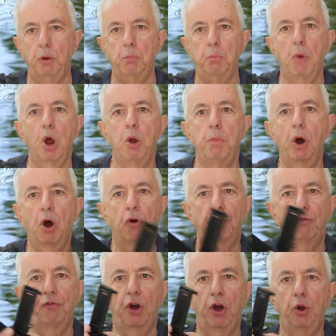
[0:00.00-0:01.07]
mobile
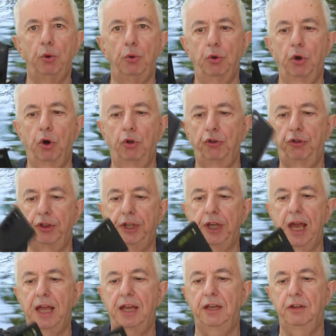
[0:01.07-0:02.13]
phone on
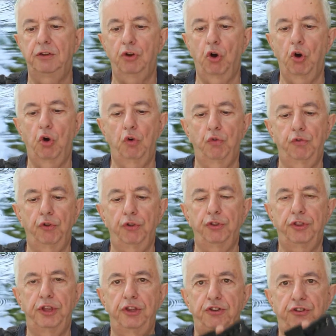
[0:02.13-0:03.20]
the end of
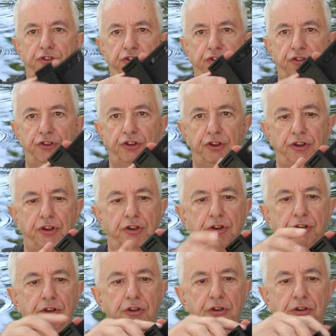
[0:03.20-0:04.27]
this
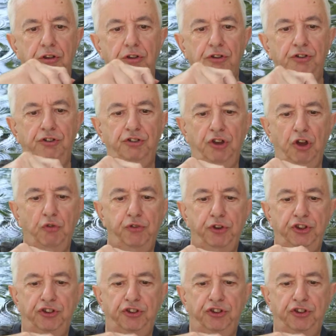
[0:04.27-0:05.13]
selfie